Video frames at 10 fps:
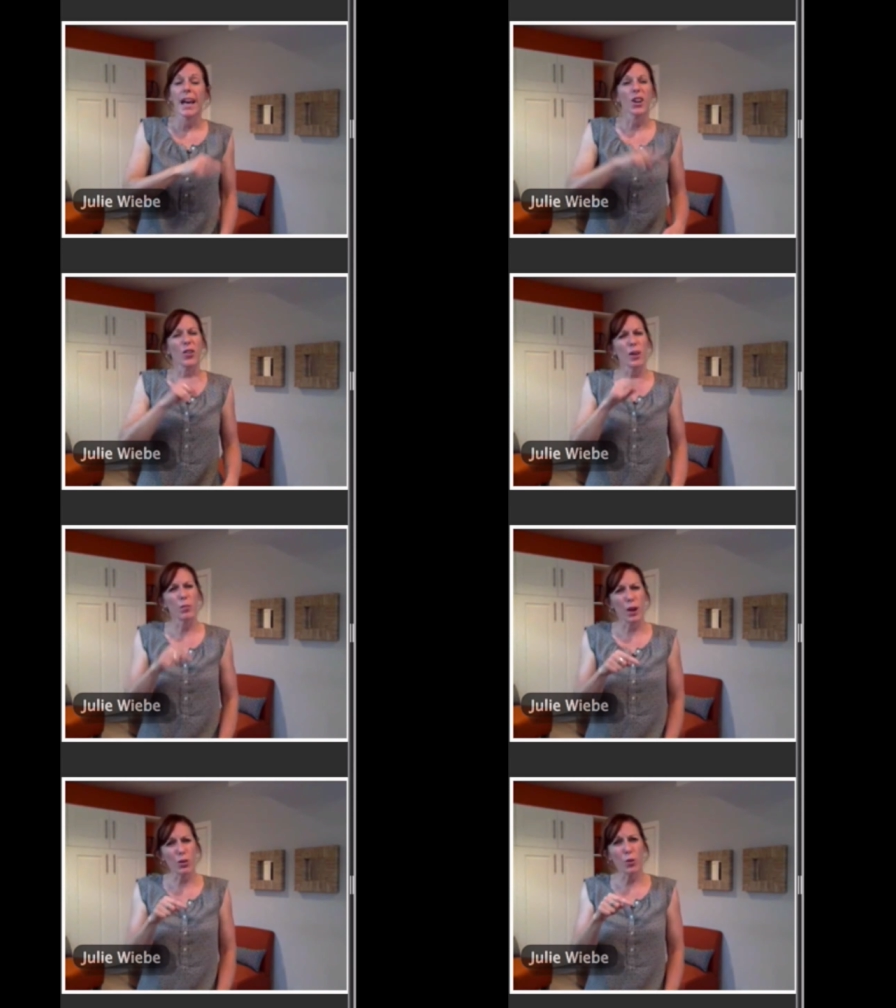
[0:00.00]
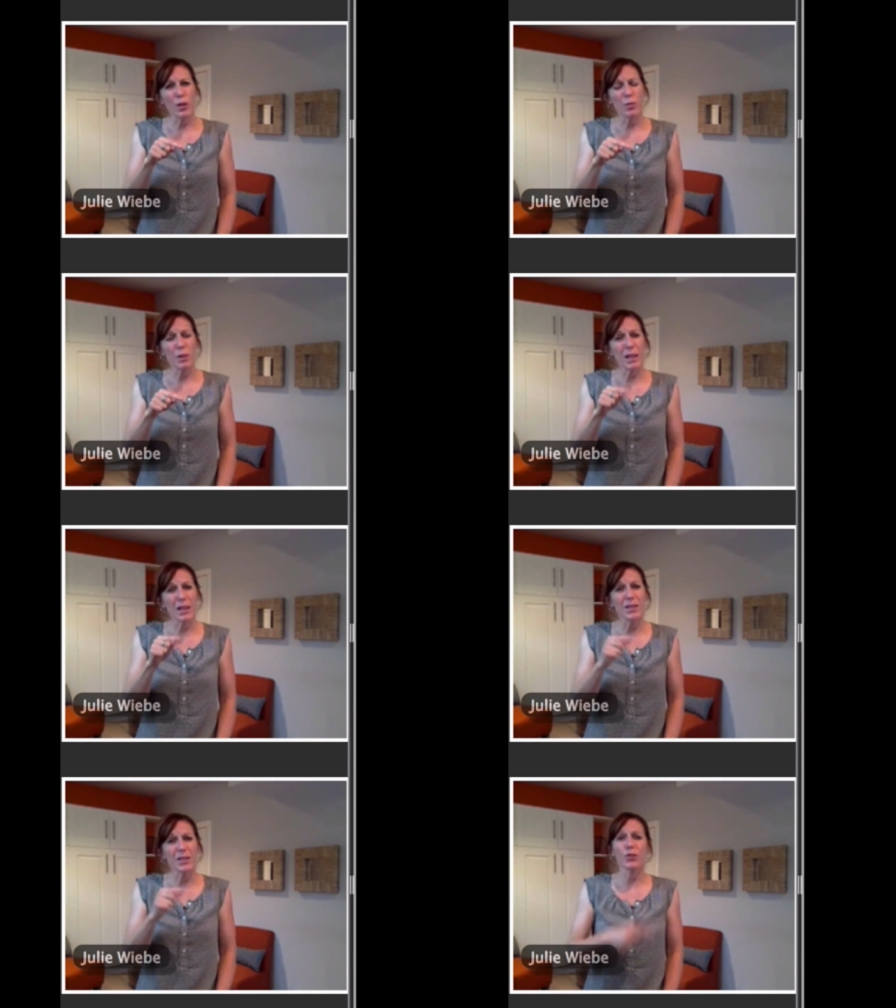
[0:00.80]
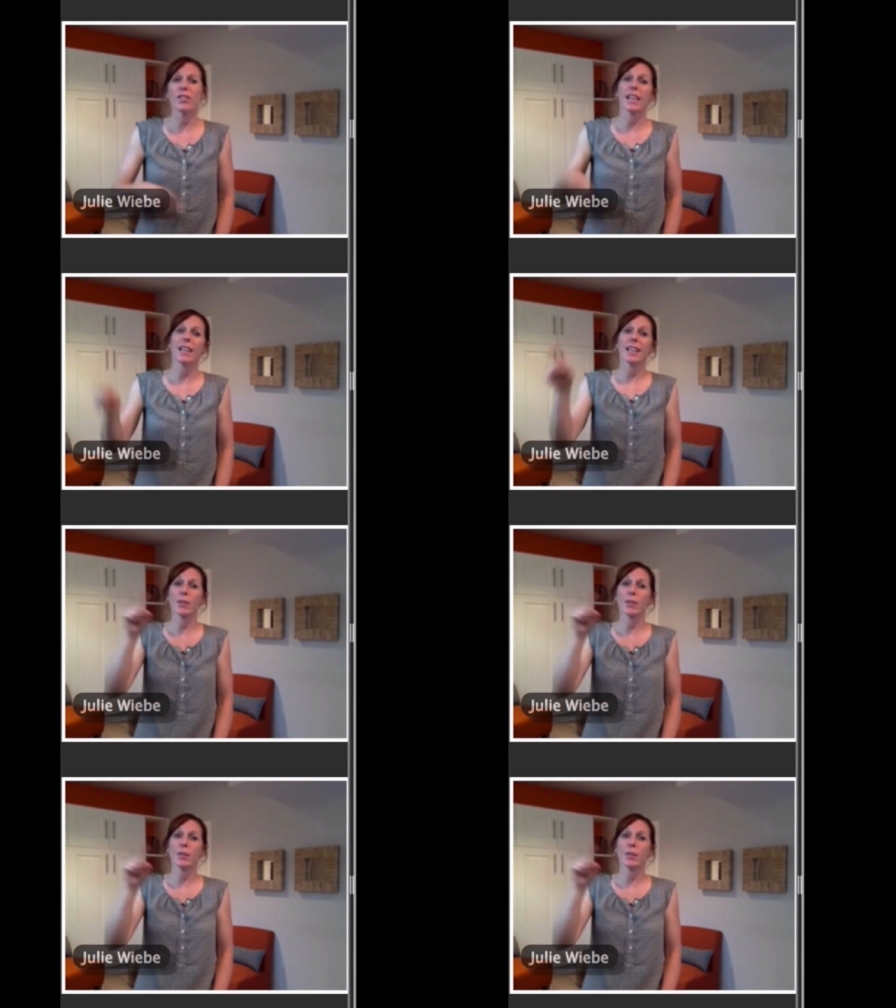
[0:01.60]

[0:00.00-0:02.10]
And are they breath holding because they're standing in